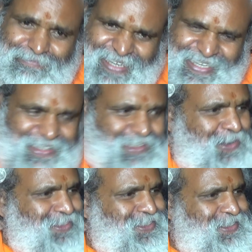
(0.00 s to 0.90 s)
mind
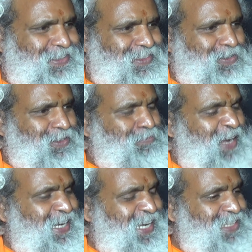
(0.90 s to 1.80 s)
does. So
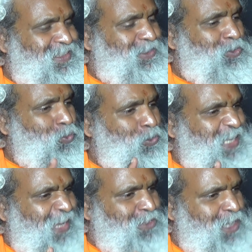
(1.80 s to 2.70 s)
mind has got two
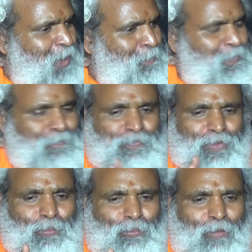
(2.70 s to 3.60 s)
types of
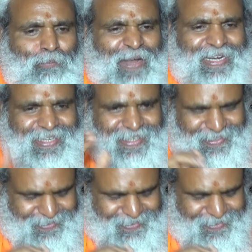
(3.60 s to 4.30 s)
movement.